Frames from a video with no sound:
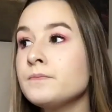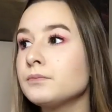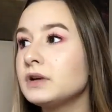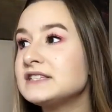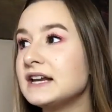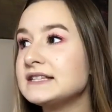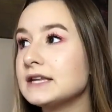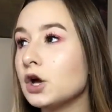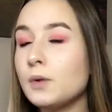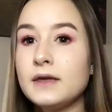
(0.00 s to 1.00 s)
But instead he's like,
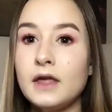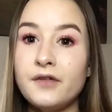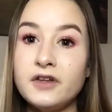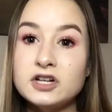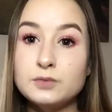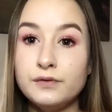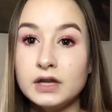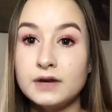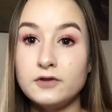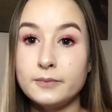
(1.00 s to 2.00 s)
okay, the elevator's moving in
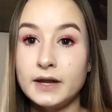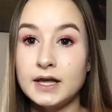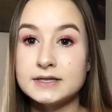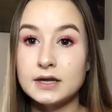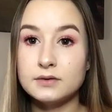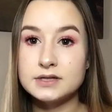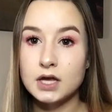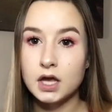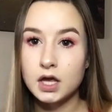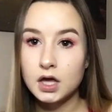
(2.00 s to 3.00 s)
a few minutes. I was
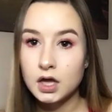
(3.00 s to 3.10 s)
like,